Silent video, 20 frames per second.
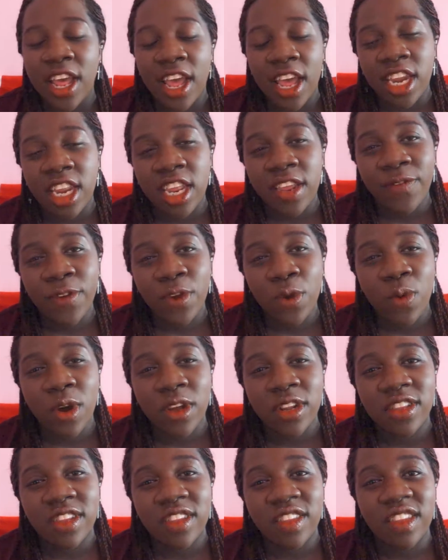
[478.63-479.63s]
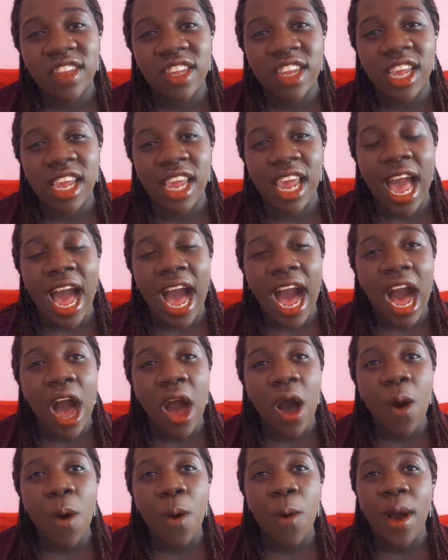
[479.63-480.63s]
And if you want to see
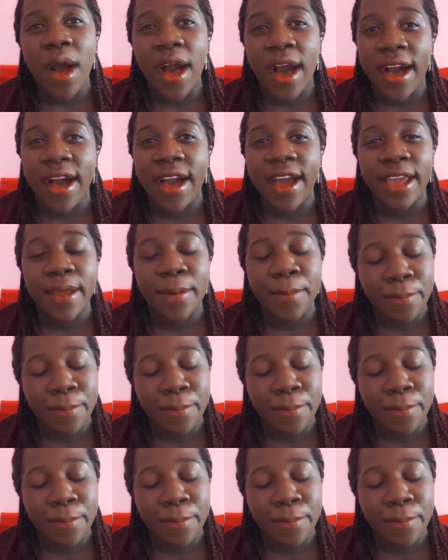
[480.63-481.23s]
how I